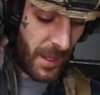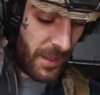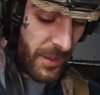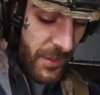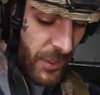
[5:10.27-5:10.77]

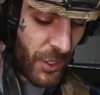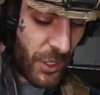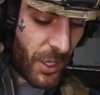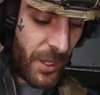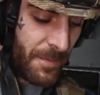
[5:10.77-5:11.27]
This is a good
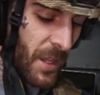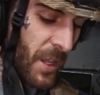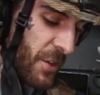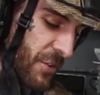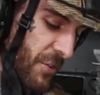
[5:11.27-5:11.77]
gun,
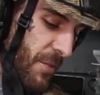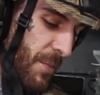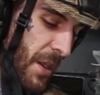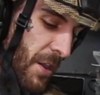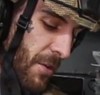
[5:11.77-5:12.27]
shoots
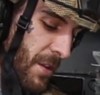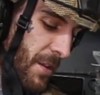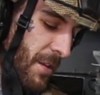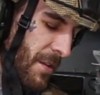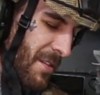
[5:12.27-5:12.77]
about,
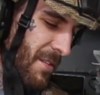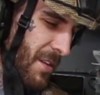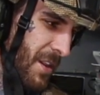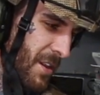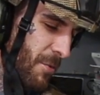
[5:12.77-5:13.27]

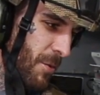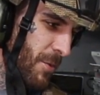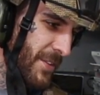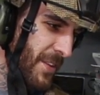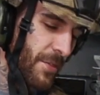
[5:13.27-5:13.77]
what
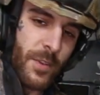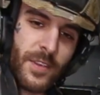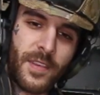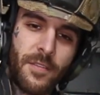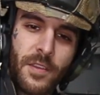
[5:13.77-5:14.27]
was it,
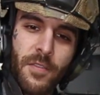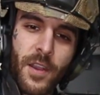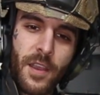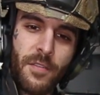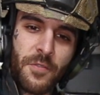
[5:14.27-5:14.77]

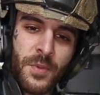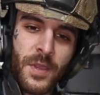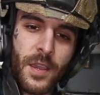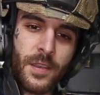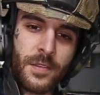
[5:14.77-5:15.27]
375
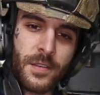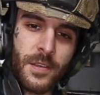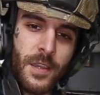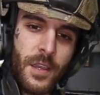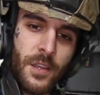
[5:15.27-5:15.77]
FPS.
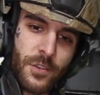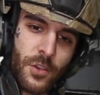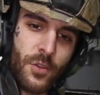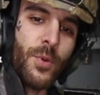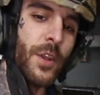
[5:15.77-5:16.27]
It's a
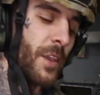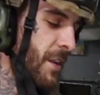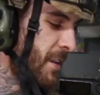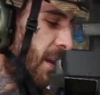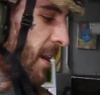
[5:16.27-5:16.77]
good buddy
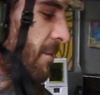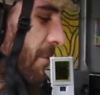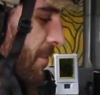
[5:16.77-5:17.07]
gun to have.